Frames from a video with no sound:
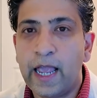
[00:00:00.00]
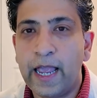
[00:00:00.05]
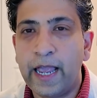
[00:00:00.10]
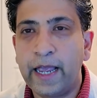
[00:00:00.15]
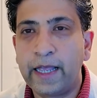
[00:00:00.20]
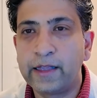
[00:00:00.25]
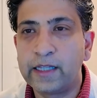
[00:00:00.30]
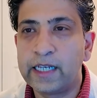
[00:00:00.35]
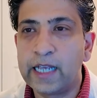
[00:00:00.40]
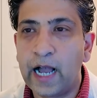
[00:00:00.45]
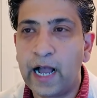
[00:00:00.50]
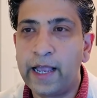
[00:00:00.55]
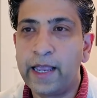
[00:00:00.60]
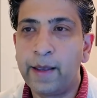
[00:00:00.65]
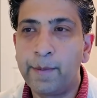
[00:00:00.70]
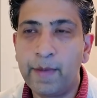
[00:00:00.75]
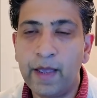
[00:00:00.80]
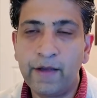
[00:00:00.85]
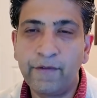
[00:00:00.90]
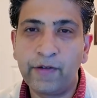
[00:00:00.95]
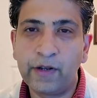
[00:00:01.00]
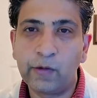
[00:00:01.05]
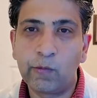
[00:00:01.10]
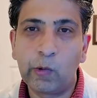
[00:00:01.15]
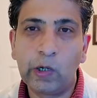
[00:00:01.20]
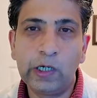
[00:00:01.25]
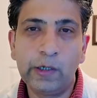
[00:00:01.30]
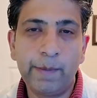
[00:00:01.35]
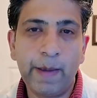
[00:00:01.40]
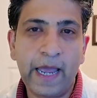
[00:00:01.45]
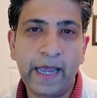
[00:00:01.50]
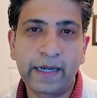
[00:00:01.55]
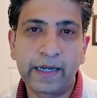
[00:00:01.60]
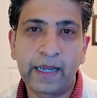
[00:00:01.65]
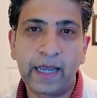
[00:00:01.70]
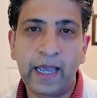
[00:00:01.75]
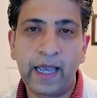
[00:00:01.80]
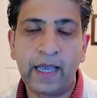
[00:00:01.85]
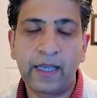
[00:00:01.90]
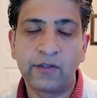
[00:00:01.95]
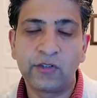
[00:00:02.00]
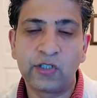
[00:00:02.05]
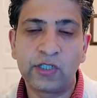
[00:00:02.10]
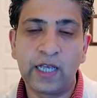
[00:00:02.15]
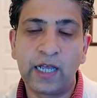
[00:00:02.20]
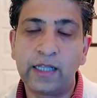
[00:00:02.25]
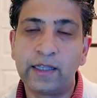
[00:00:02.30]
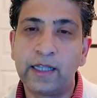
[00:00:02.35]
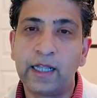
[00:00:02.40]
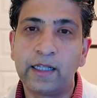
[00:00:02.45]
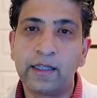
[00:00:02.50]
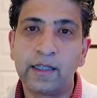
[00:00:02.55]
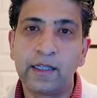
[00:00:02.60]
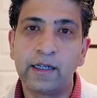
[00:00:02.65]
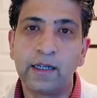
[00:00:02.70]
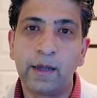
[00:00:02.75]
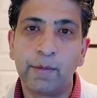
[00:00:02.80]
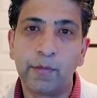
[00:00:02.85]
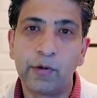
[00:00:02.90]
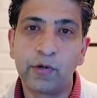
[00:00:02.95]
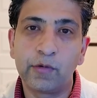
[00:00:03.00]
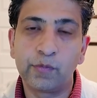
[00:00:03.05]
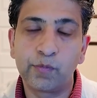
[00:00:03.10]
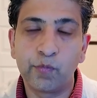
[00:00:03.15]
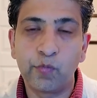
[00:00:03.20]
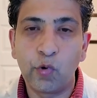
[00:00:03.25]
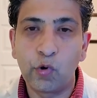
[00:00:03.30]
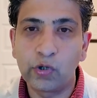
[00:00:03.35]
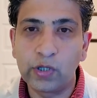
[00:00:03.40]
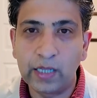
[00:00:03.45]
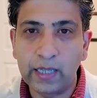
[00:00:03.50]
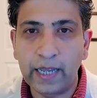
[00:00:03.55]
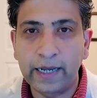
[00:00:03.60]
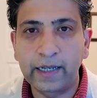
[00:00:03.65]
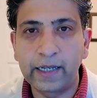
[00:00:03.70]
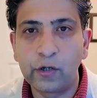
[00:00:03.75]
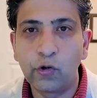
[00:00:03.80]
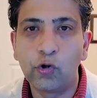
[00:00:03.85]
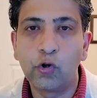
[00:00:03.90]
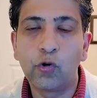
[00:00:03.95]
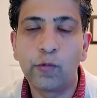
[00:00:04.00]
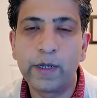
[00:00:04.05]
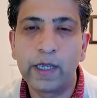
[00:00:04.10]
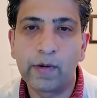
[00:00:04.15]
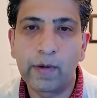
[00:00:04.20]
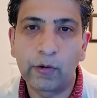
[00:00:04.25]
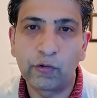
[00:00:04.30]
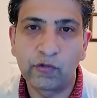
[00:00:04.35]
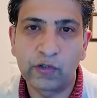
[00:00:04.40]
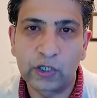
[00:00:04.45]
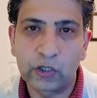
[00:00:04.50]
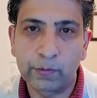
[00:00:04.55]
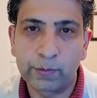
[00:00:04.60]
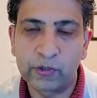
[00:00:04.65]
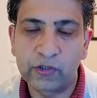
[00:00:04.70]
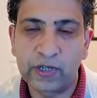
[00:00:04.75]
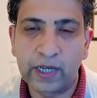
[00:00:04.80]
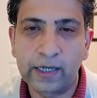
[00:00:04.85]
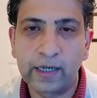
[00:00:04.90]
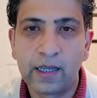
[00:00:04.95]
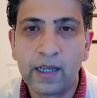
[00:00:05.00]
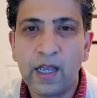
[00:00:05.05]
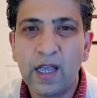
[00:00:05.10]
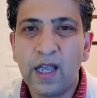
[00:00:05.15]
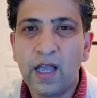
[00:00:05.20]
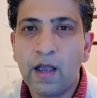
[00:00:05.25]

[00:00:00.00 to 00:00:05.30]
And the IMF and World Bank has said that the number is more than likely going to be around 6%.